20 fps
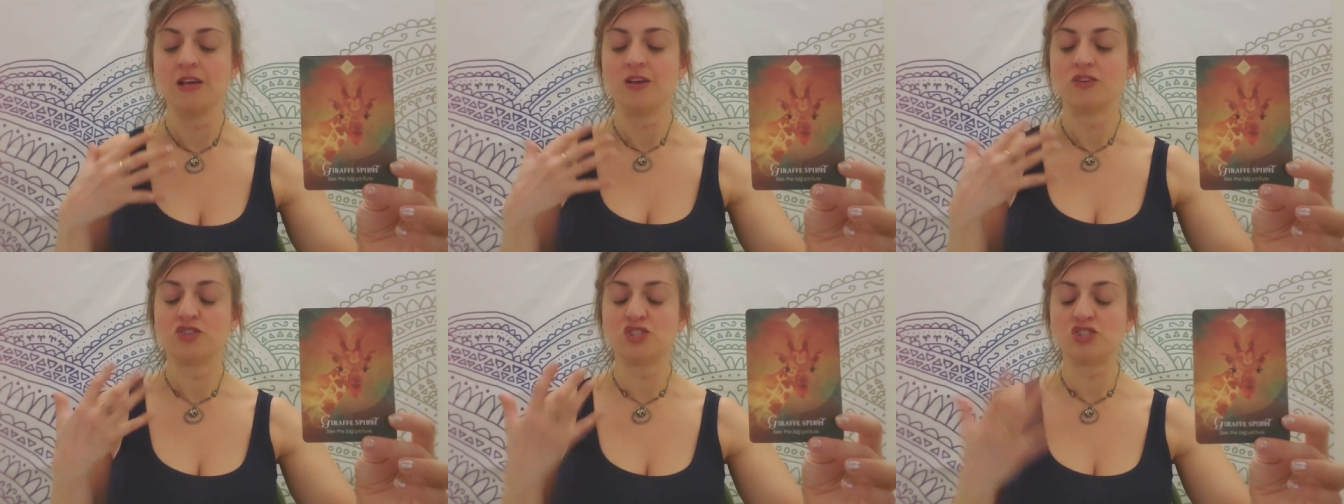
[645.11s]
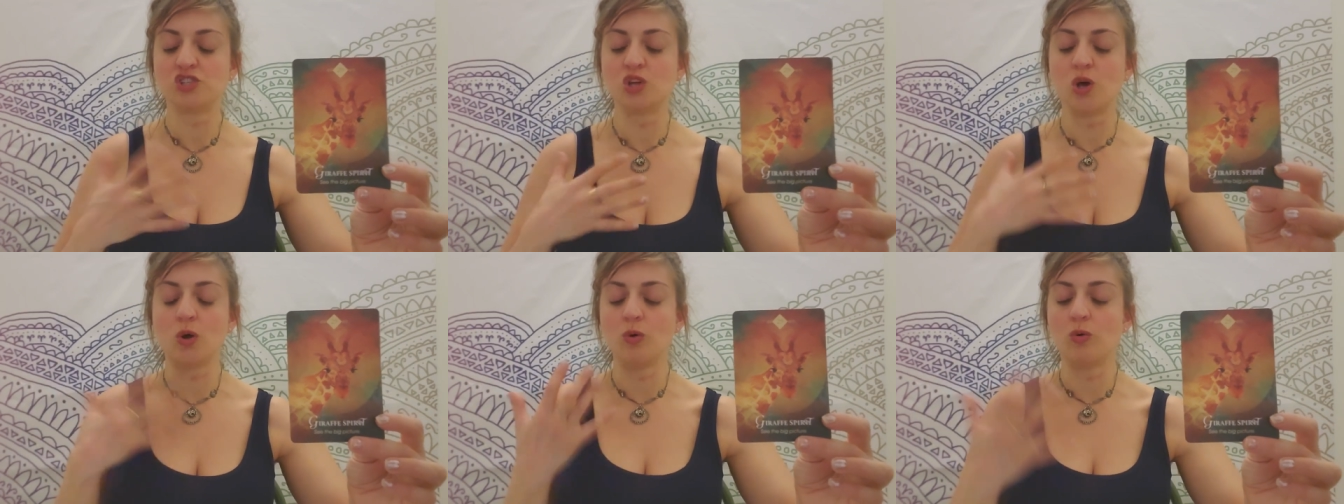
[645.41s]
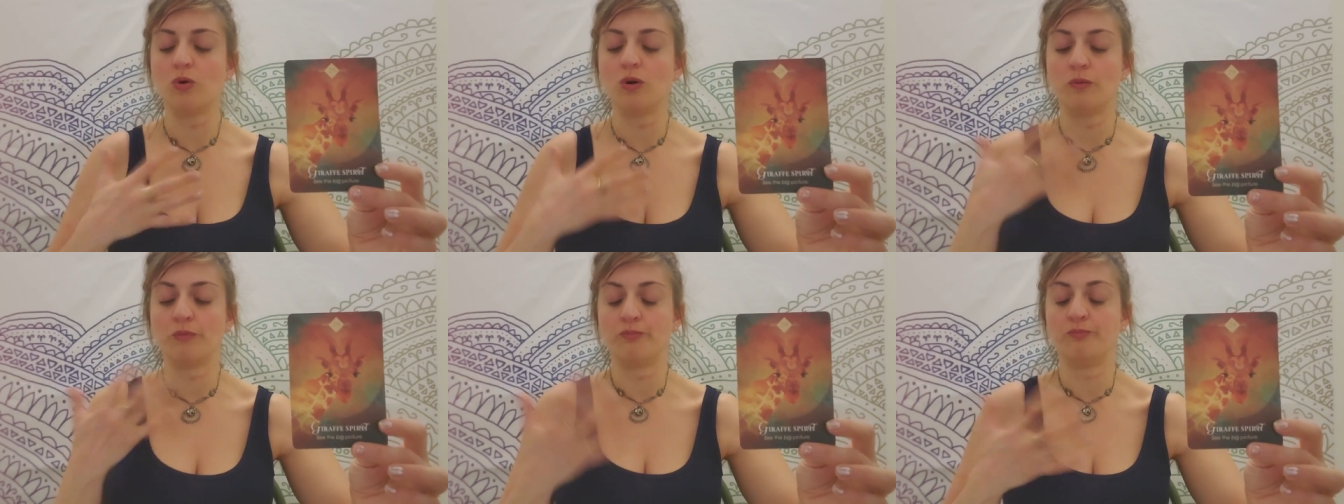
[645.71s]

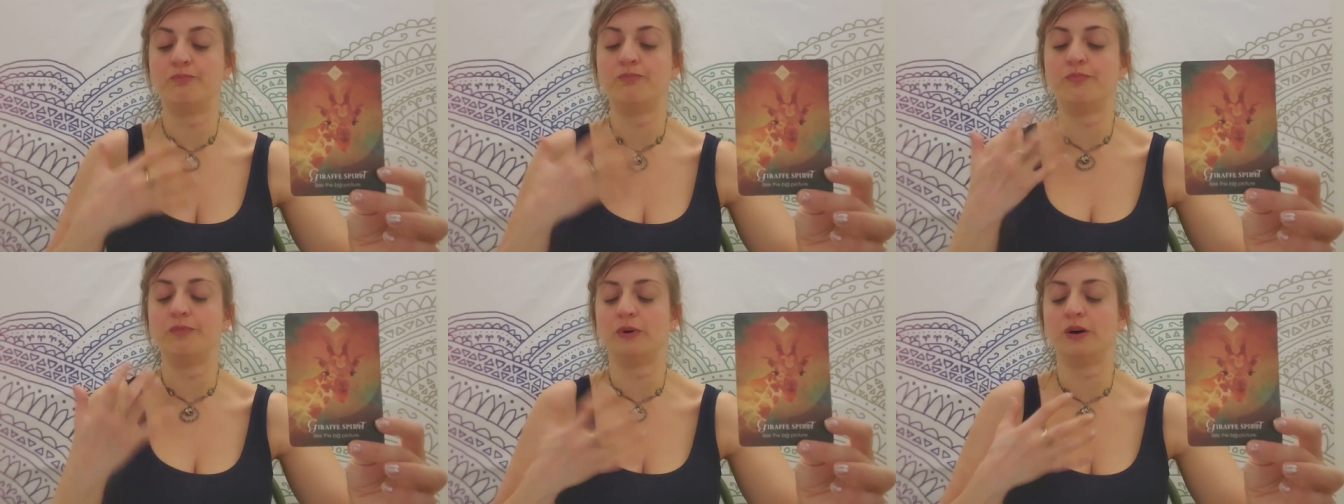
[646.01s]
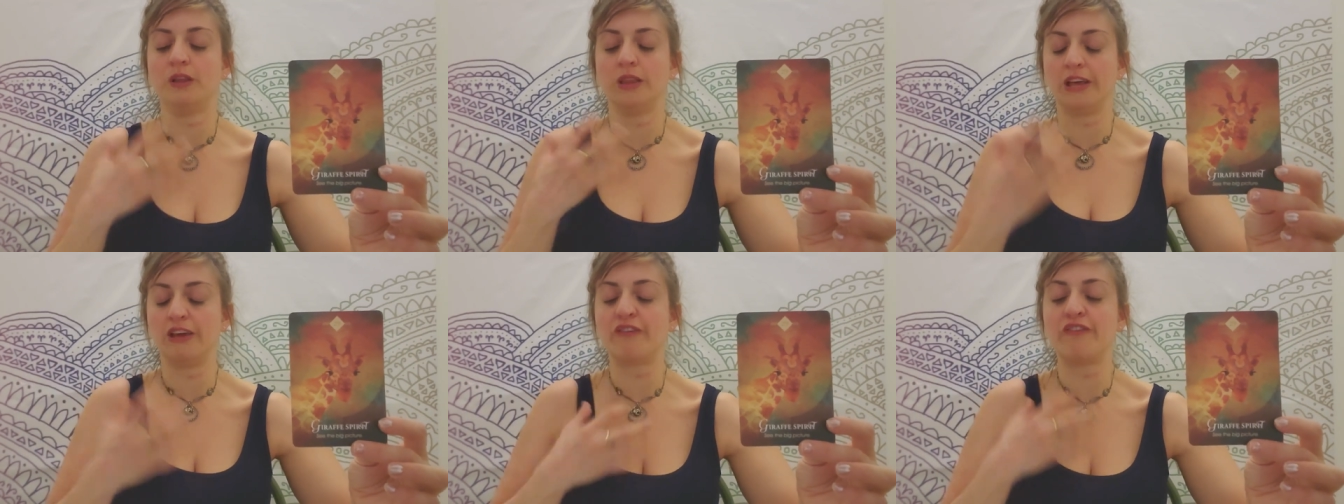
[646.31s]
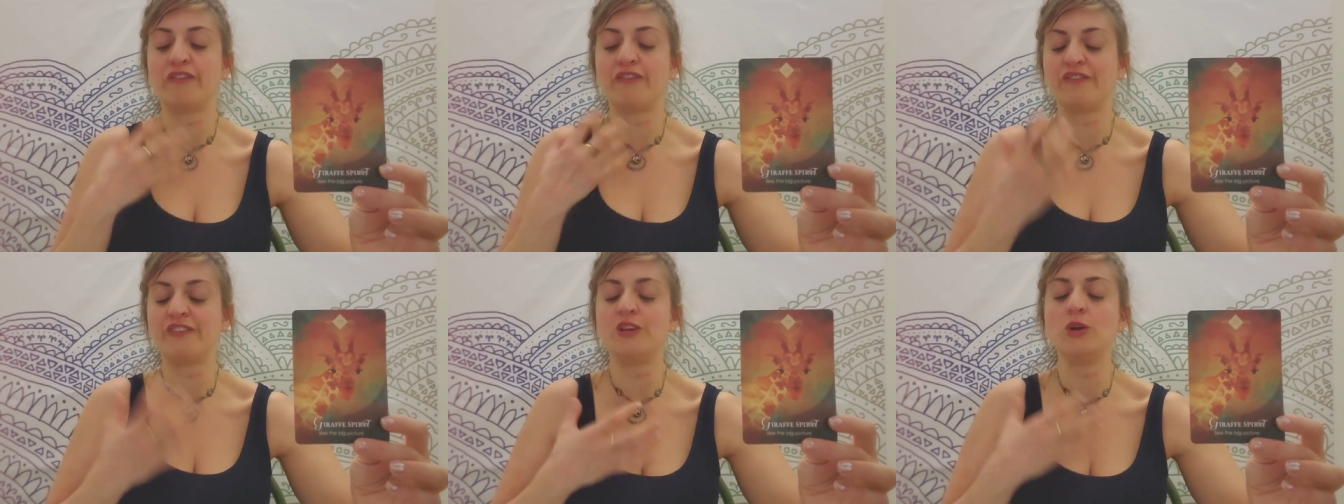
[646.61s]
so like
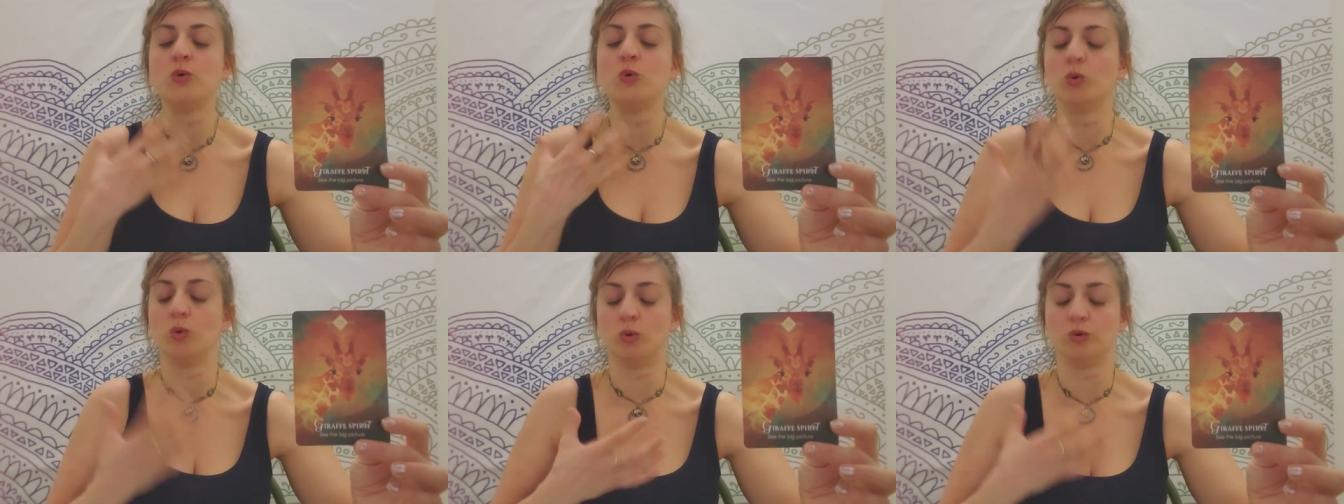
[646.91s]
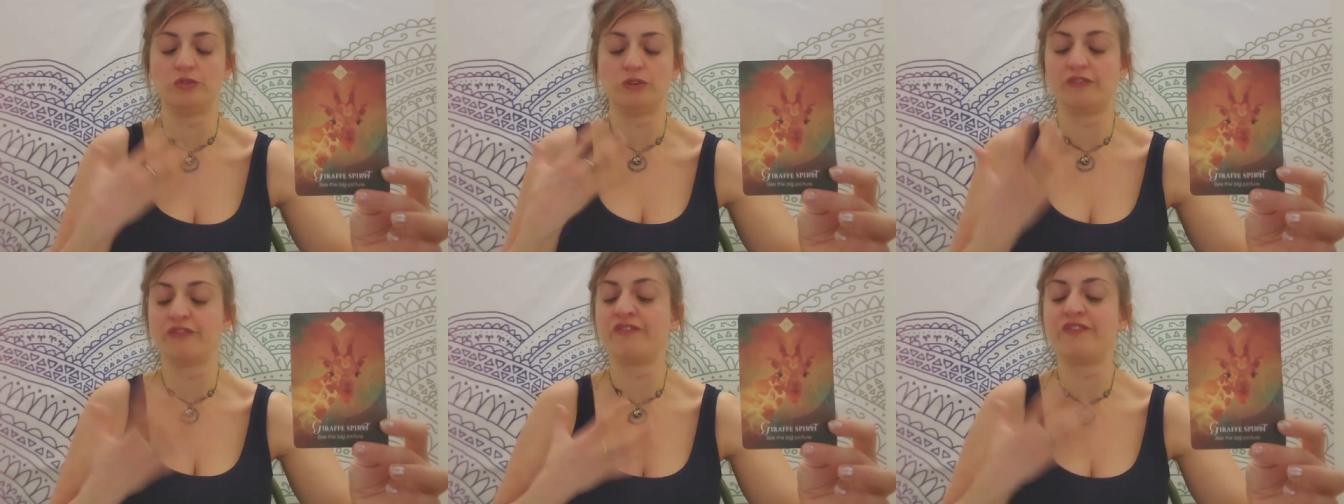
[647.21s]
fueled,